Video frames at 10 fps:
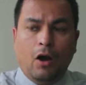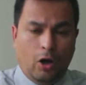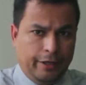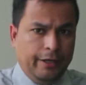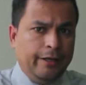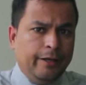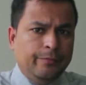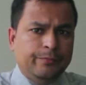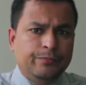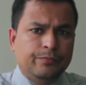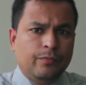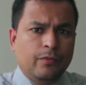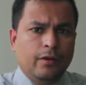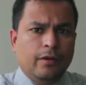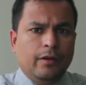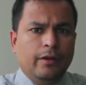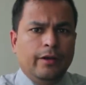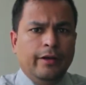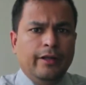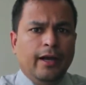On India,
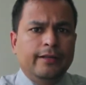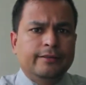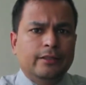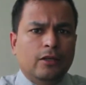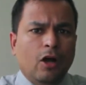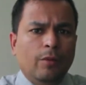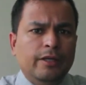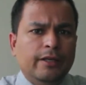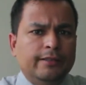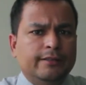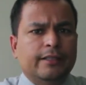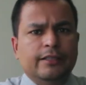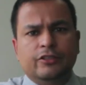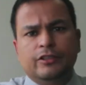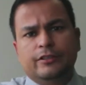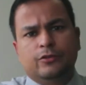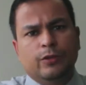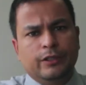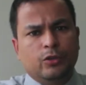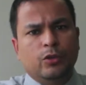India as an economy and as a country is
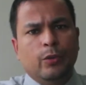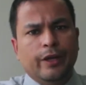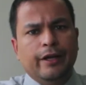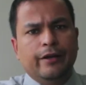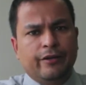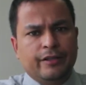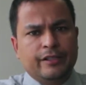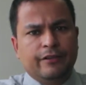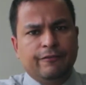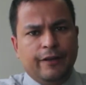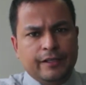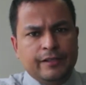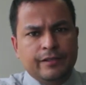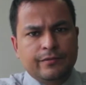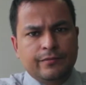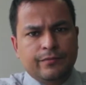going through a very interesting phase.